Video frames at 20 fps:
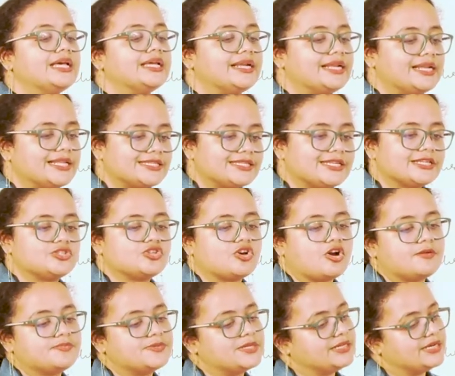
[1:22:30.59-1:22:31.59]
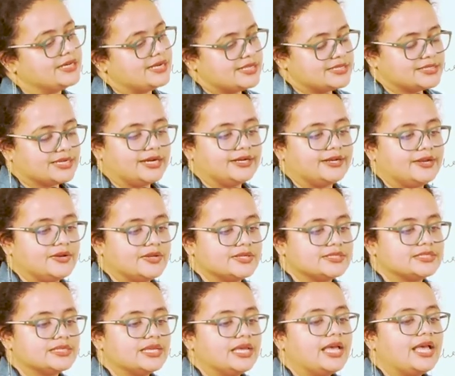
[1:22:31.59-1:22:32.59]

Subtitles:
realistic jobs, and it is continuous.